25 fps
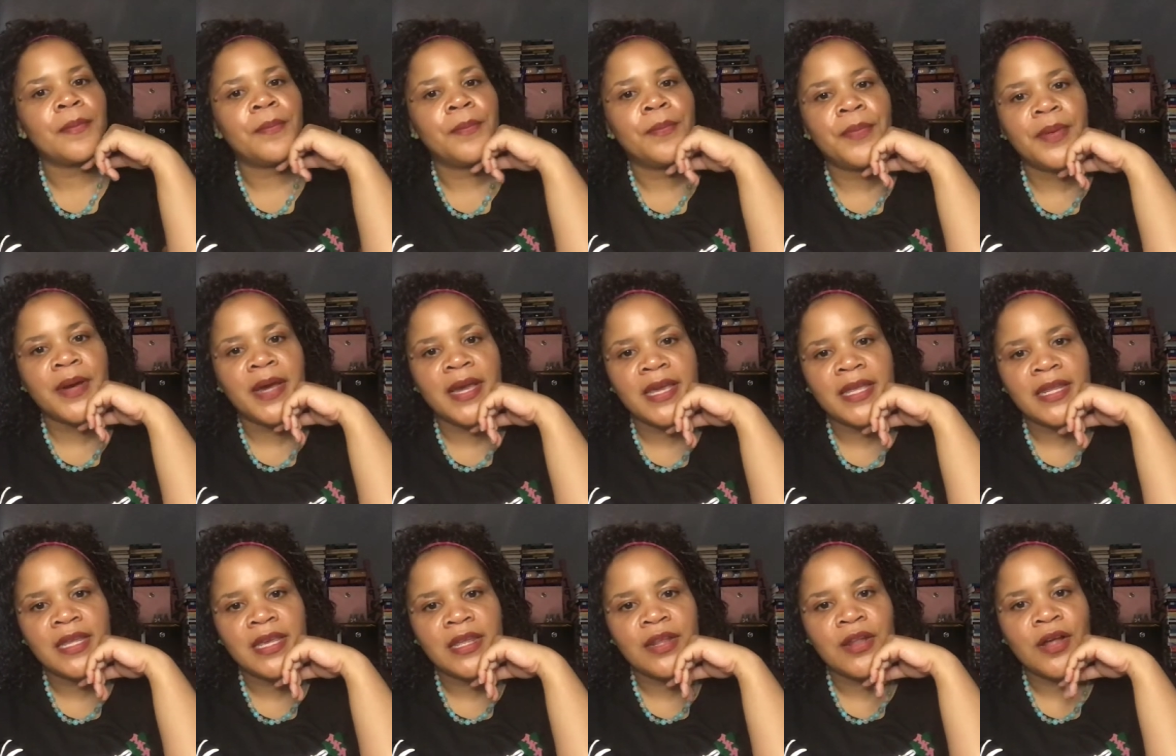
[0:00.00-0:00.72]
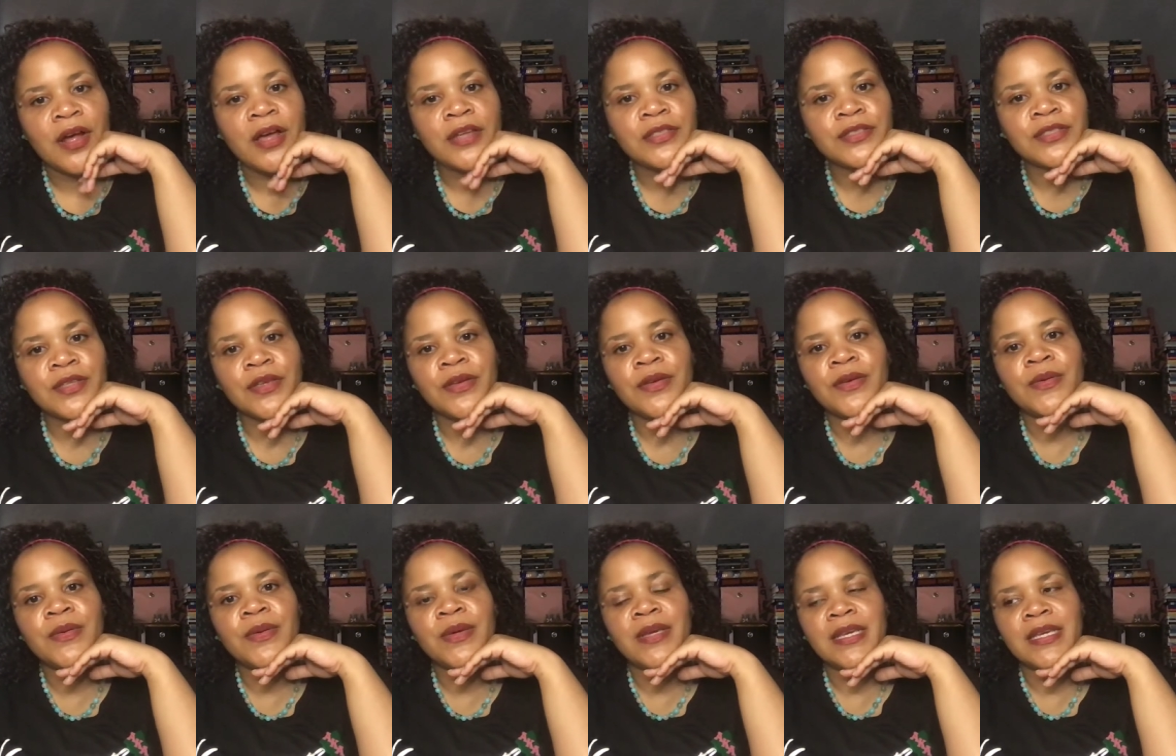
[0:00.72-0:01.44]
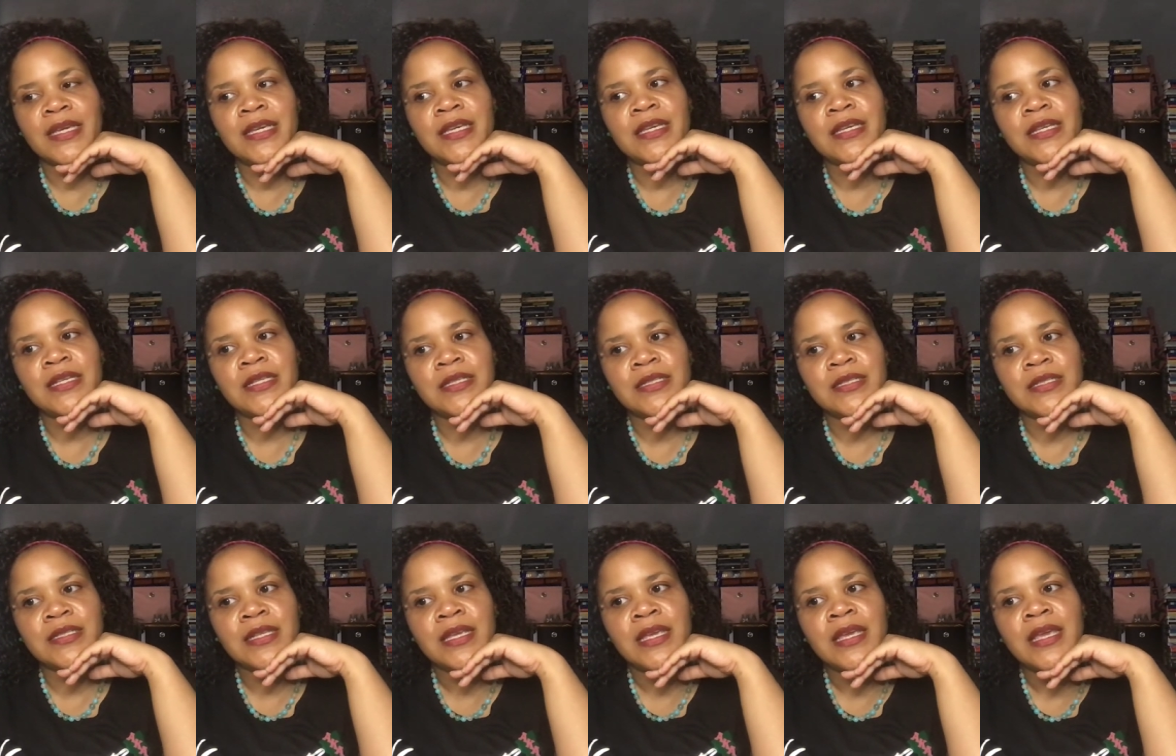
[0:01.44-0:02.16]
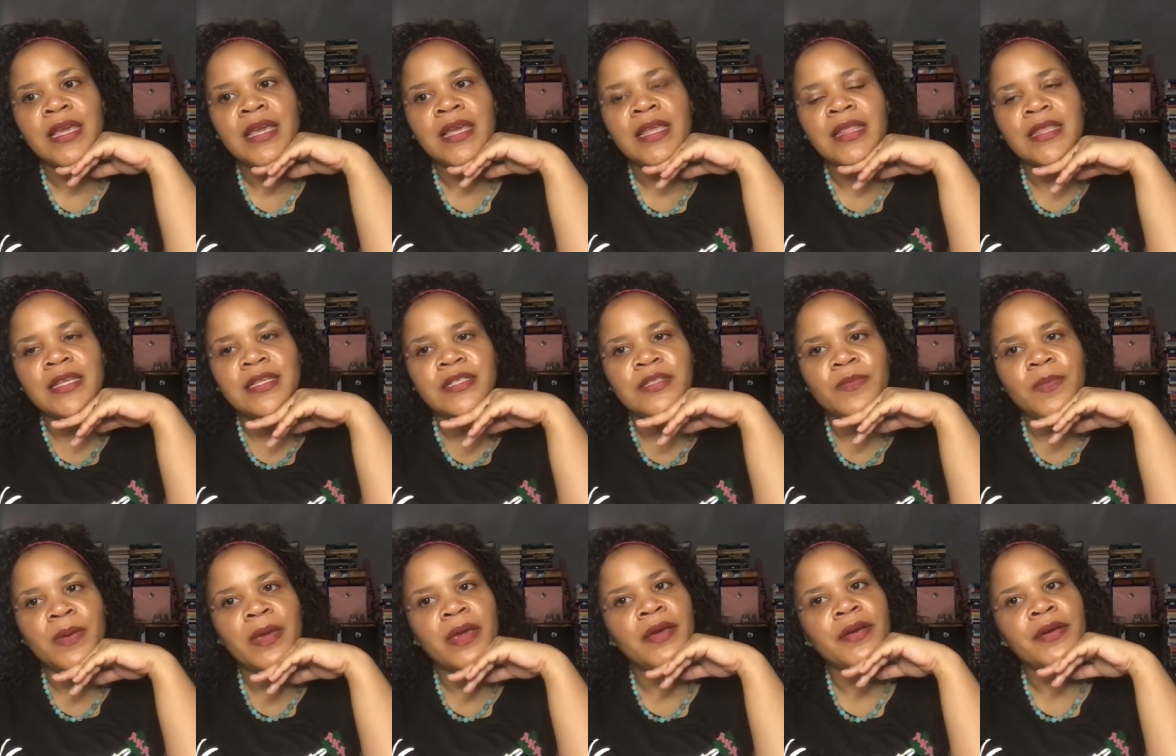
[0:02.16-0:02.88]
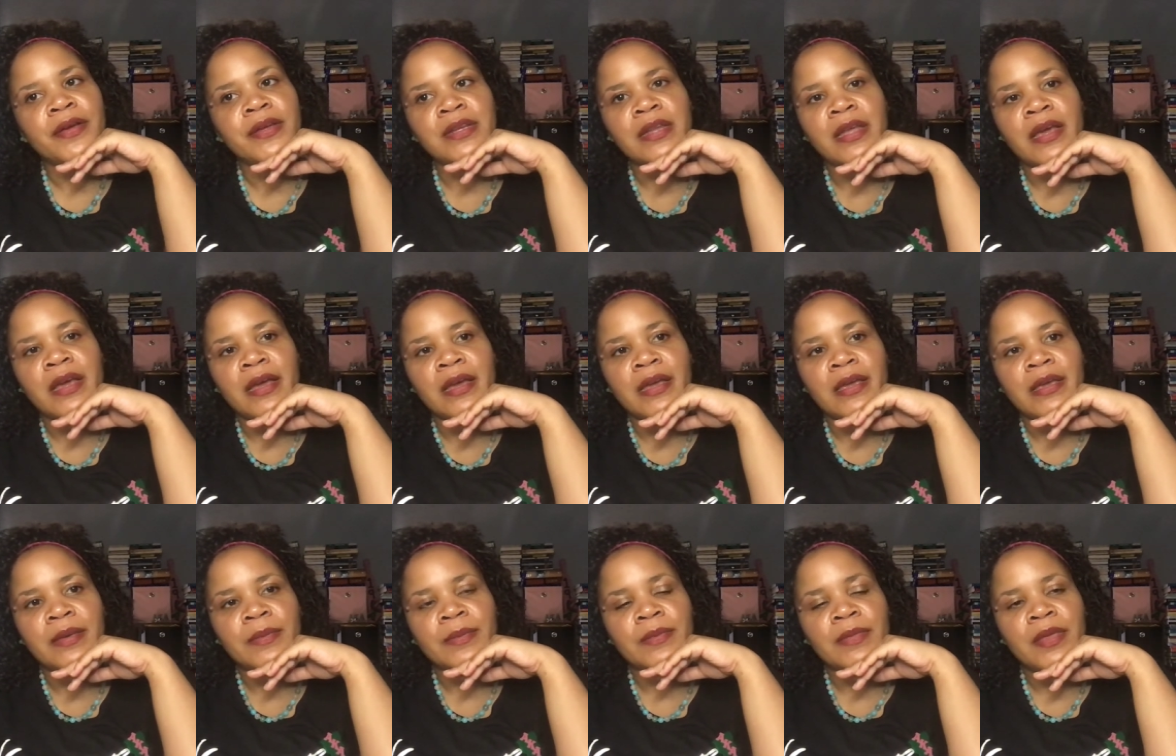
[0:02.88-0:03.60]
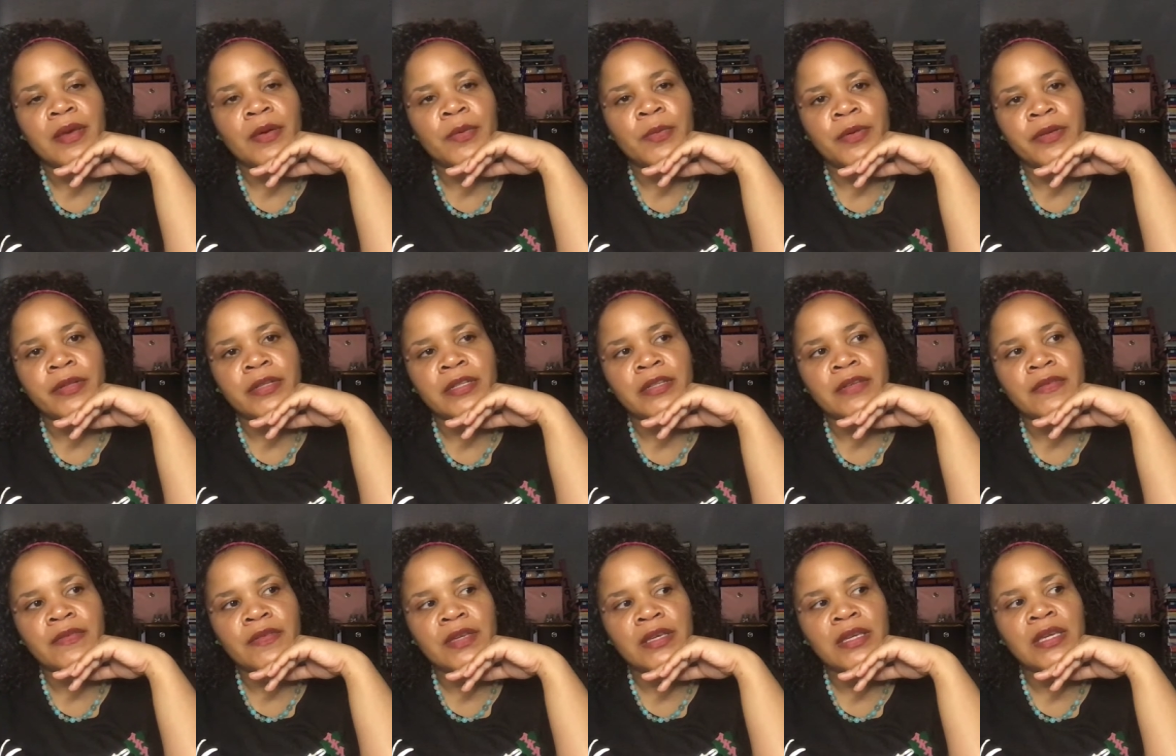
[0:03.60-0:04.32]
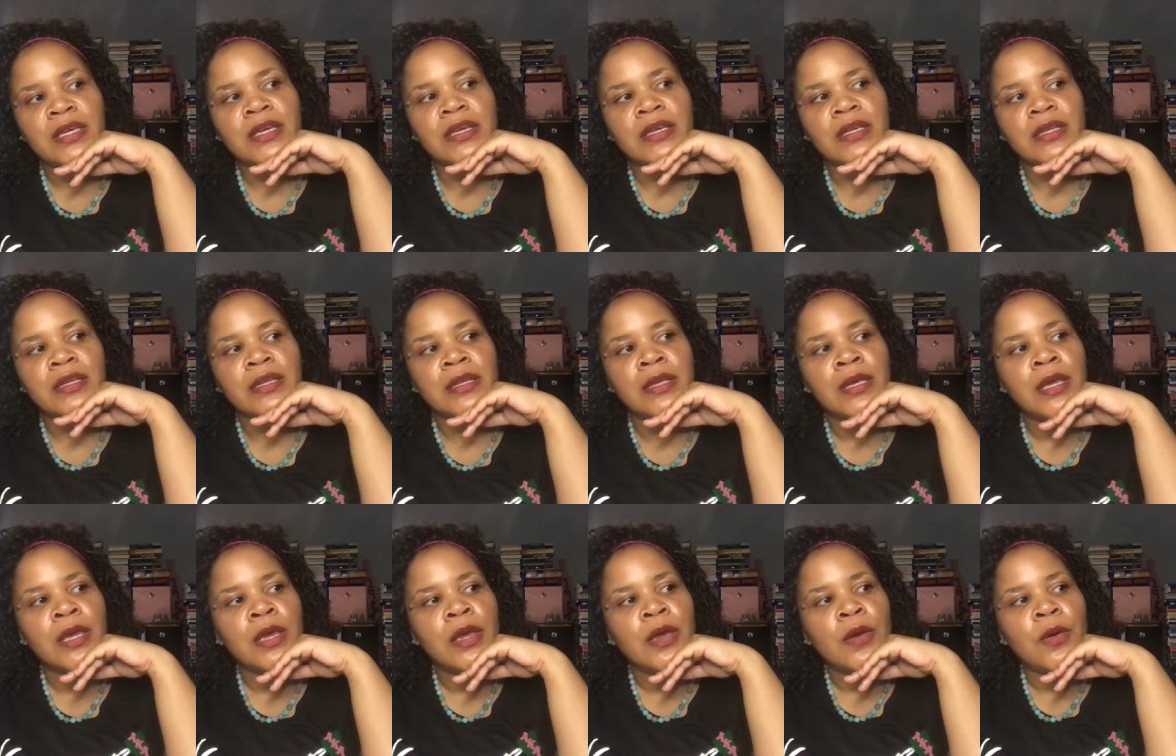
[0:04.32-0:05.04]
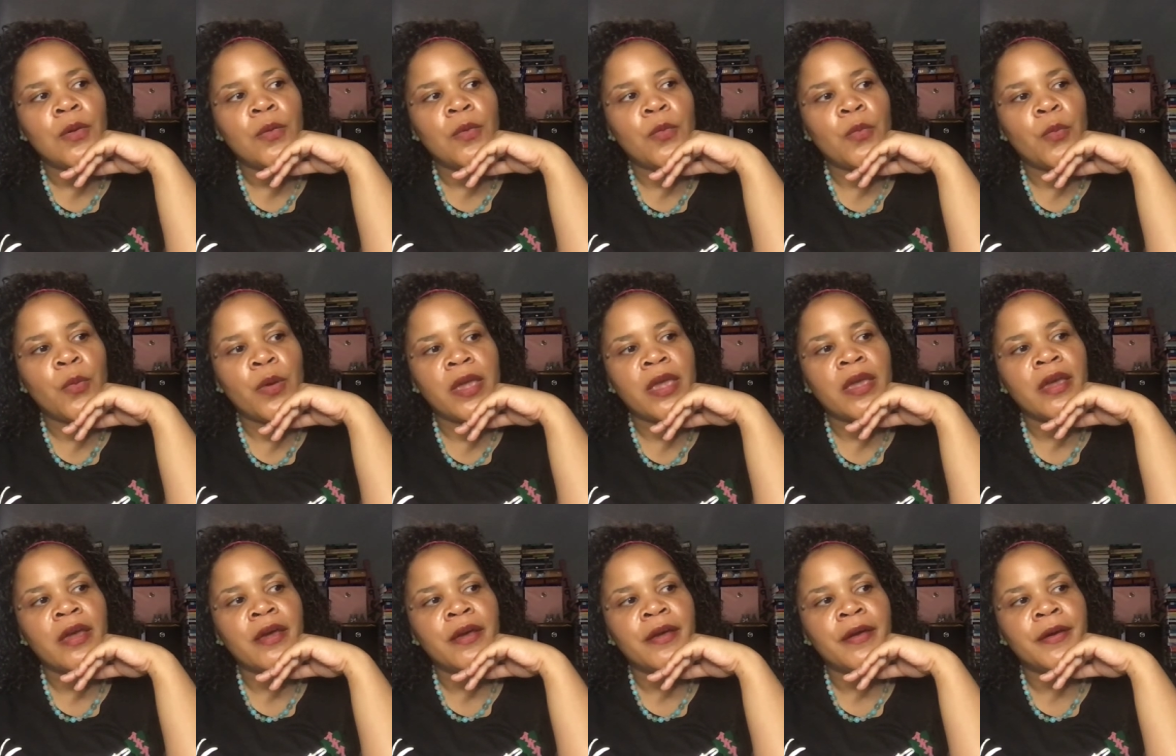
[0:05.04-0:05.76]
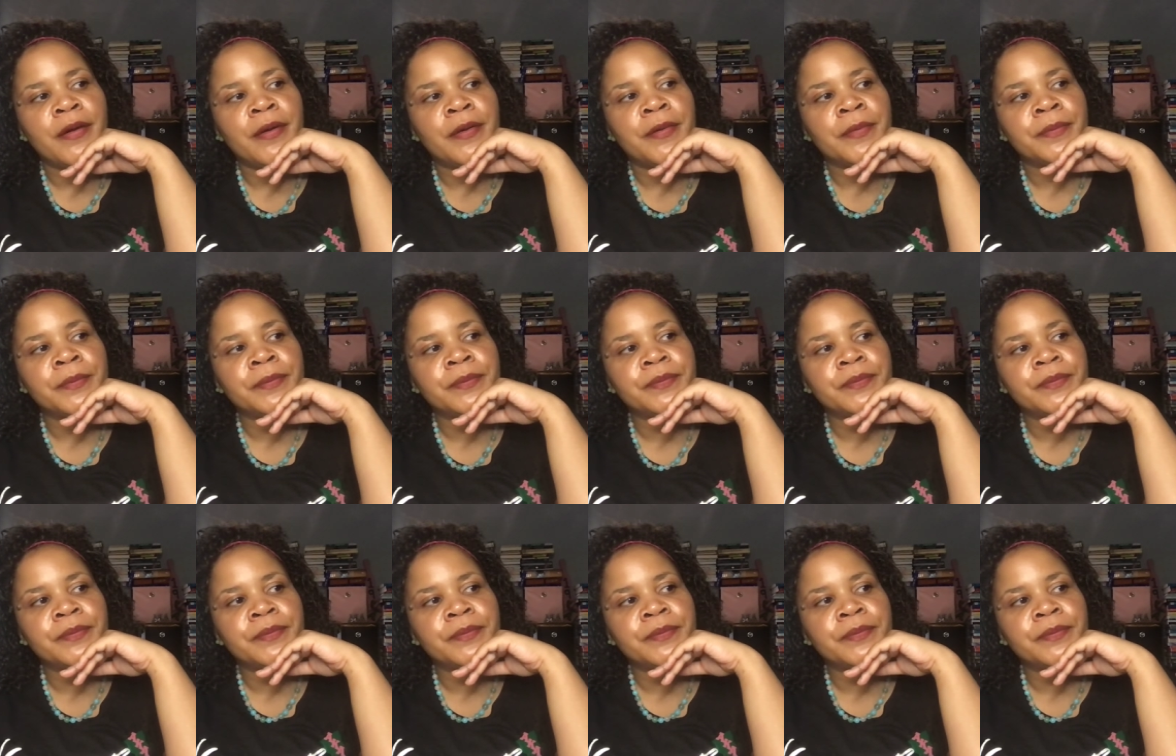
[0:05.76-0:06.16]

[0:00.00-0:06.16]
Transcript: but it also is this paradigm that we're living in where